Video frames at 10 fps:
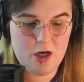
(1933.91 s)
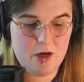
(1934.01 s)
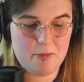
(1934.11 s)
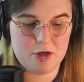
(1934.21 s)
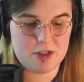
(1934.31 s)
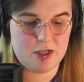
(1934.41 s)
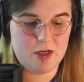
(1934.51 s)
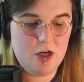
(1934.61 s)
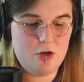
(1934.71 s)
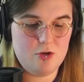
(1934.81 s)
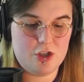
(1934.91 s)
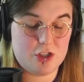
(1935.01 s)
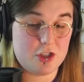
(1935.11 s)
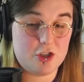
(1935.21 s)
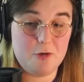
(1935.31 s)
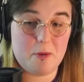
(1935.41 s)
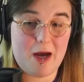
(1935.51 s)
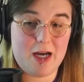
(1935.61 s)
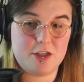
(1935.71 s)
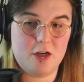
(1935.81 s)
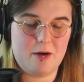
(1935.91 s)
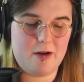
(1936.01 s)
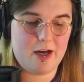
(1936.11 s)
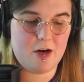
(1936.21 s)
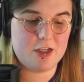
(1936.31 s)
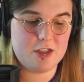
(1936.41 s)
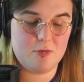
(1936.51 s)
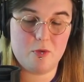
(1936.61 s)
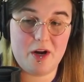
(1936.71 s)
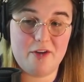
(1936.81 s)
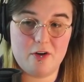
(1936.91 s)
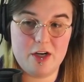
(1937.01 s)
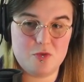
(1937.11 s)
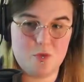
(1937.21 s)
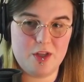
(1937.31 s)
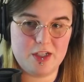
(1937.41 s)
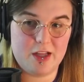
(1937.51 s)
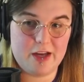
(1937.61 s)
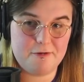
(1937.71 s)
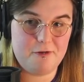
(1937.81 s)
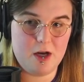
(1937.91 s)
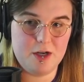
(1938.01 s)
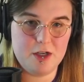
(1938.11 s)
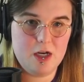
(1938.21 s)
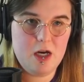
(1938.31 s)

person who's just like super passionate about anarchism or whatever and is willing to like fund